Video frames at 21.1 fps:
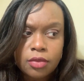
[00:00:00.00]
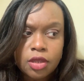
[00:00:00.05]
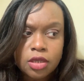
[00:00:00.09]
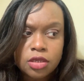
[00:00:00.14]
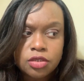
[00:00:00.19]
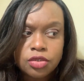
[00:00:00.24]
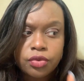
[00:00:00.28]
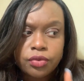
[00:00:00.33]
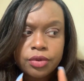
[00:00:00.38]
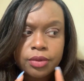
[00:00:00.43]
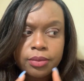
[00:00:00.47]

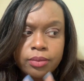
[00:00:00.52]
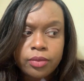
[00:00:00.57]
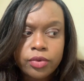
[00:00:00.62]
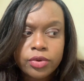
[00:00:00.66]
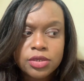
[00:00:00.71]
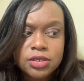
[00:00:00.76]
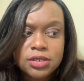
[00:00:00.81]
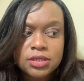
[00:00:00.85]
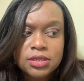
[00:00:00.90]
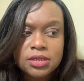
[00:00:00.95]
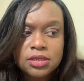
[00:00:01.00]
Toni
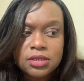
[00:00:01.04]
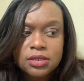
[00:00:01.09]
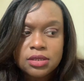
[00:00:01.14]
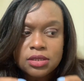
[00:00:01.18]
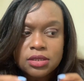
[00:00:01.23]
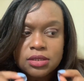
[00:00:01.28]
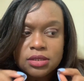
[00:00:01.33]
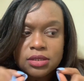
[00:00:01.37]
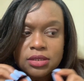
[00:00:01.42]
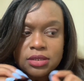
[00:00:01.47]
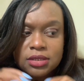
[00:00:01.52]
Morrison
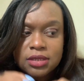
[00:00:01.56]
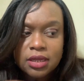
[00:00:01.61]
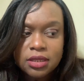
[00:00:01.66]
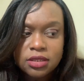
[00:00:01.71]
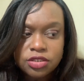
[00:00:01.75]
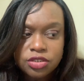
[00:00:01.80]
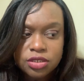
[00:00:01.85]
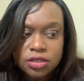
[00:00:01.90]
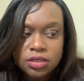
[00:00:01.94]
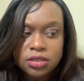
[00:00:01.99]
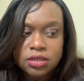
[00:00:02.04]
is
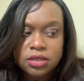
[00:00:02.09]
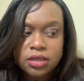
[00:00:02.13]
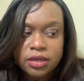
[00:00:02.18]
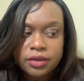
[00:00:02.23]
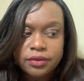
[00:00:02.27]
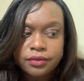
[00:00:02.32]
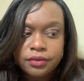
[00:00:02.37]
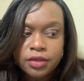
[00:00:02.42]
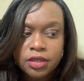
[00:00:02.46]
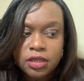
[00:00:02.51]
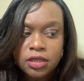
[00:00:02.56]
intelligent
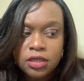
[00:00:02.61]
enough